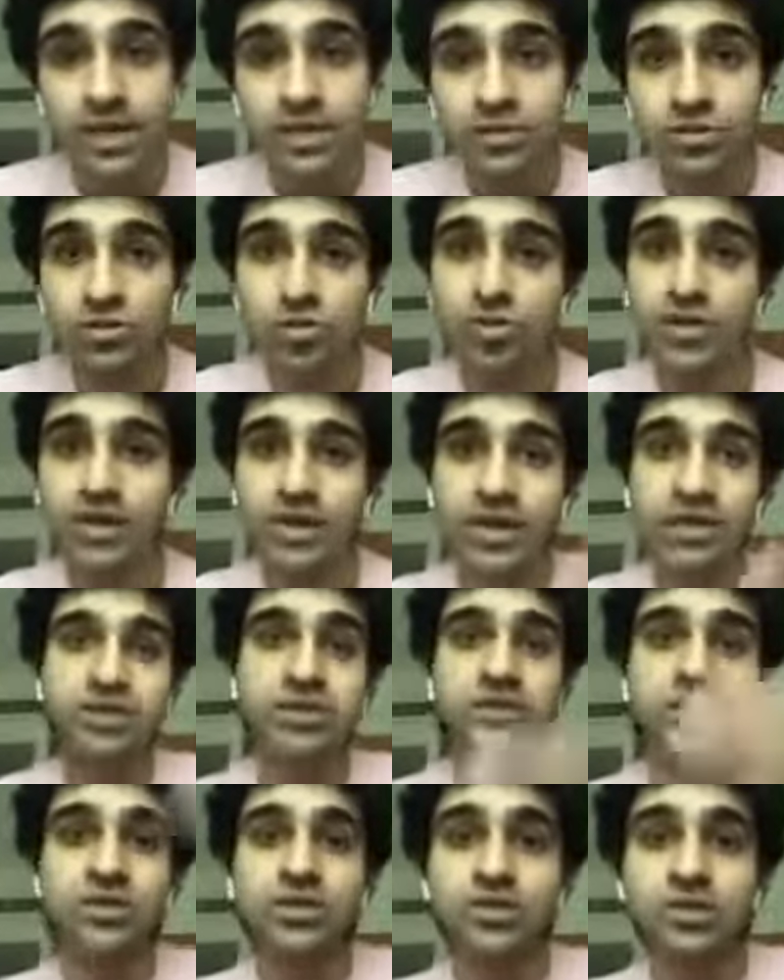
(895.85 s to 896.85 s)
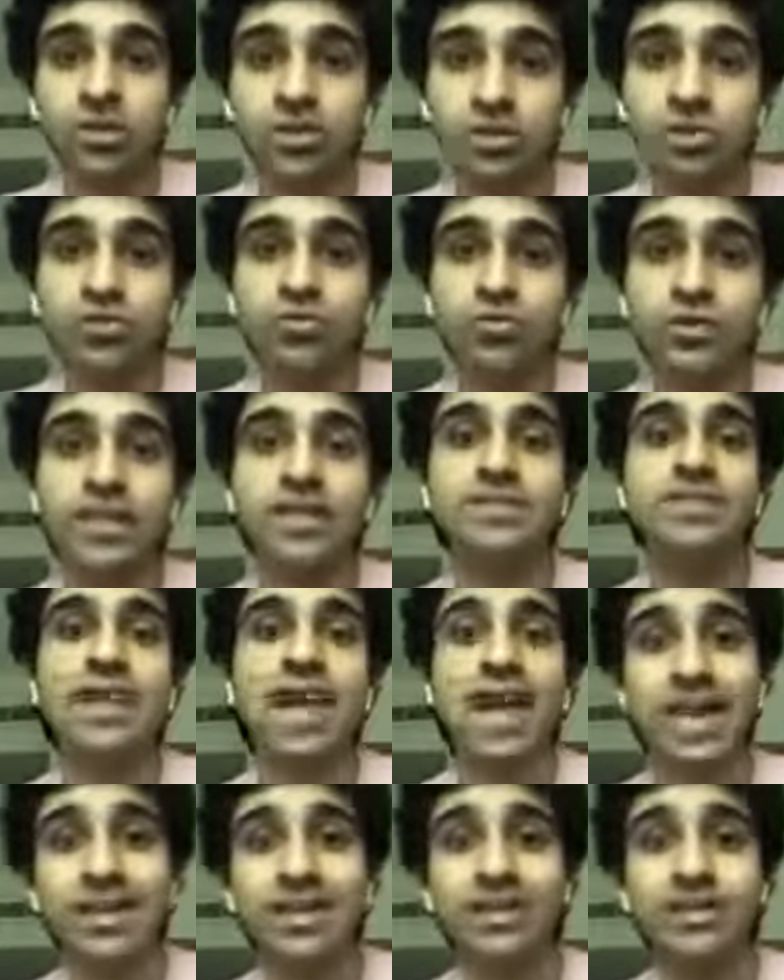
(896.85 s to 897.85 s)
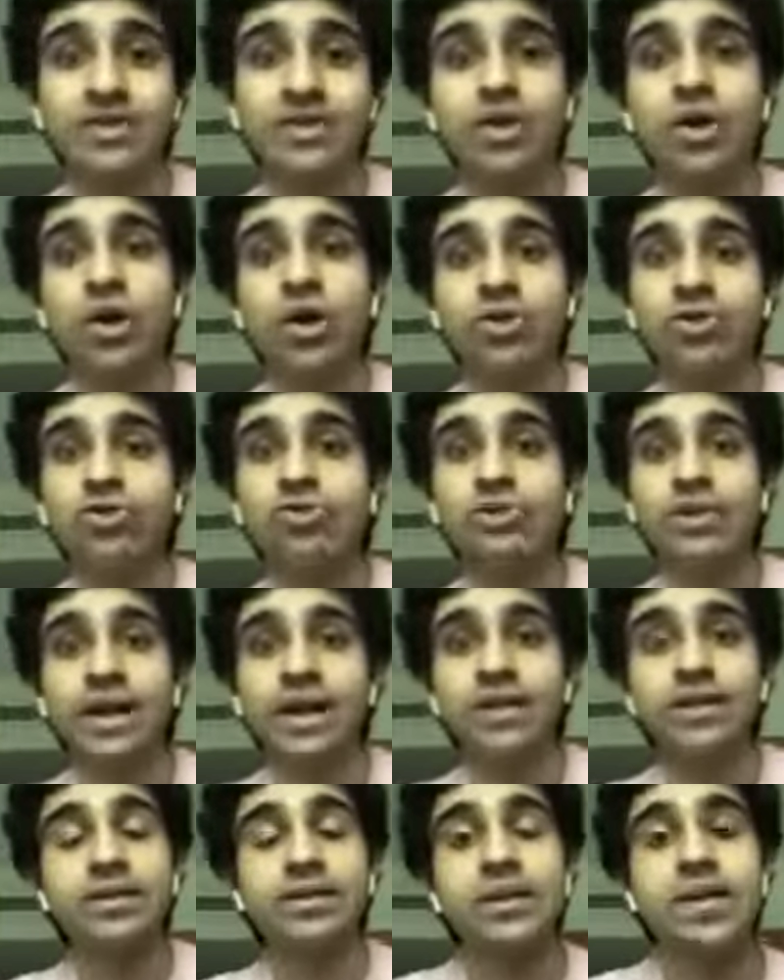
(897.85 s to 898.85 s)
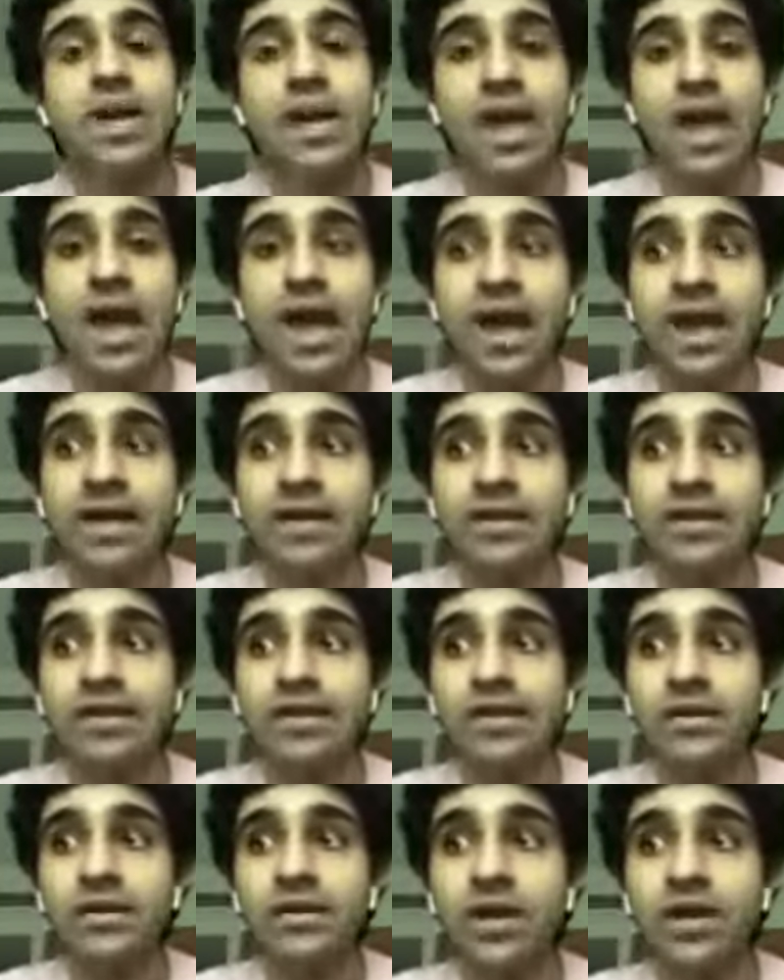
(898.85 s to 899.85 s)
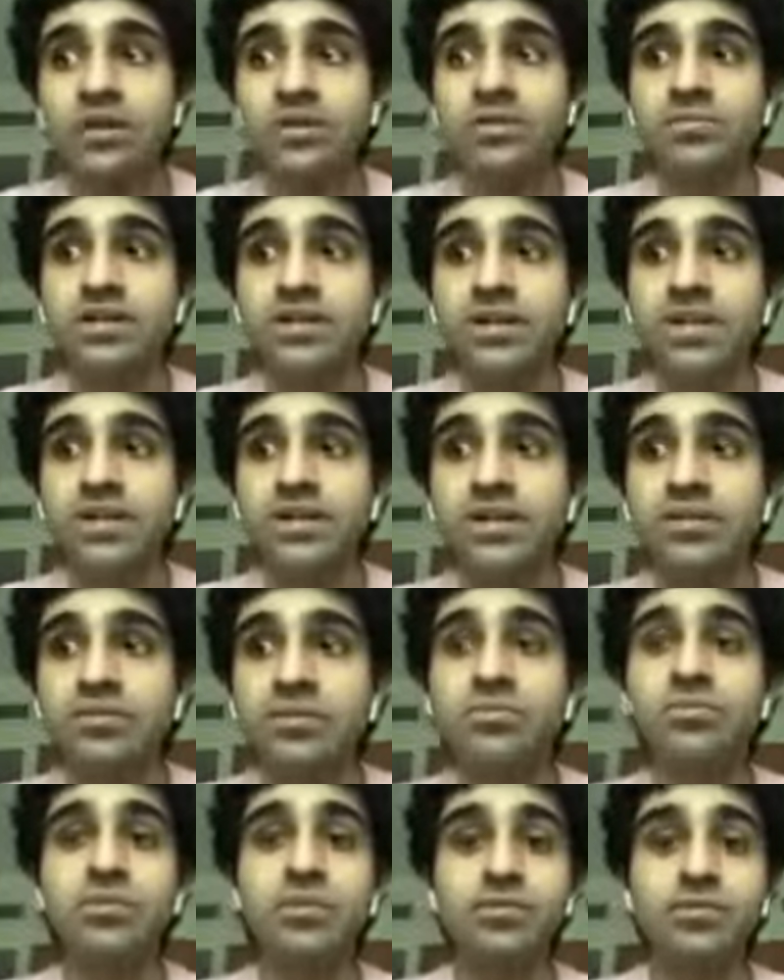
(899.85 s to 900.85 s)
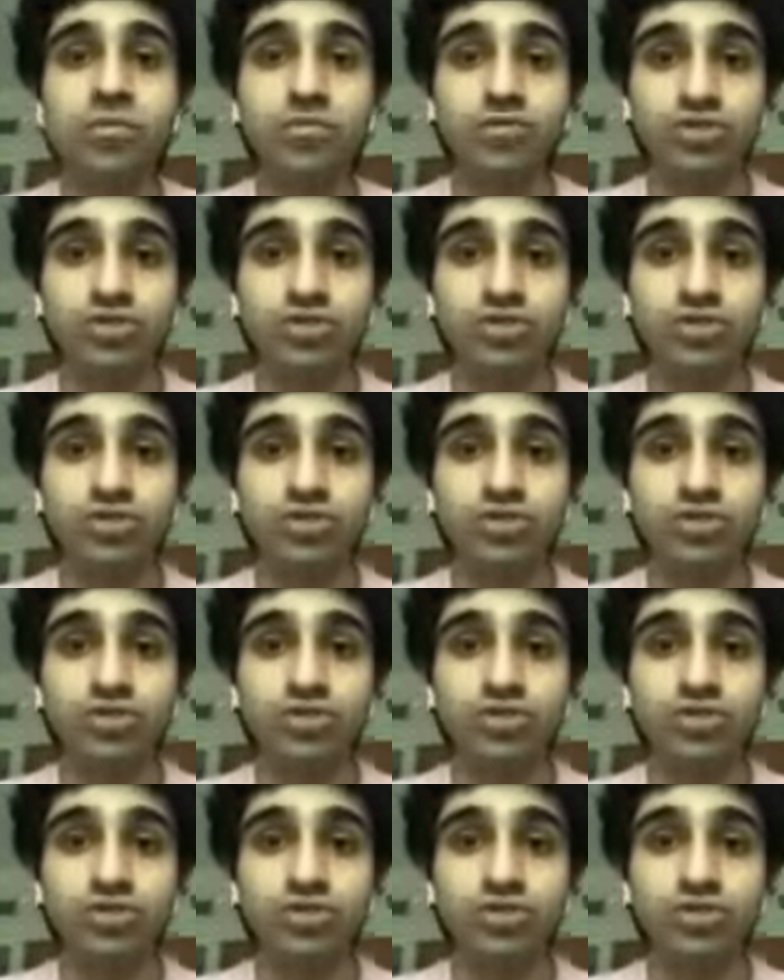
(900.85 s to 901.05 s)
So another year or two gets added onto that, and ultimately, before you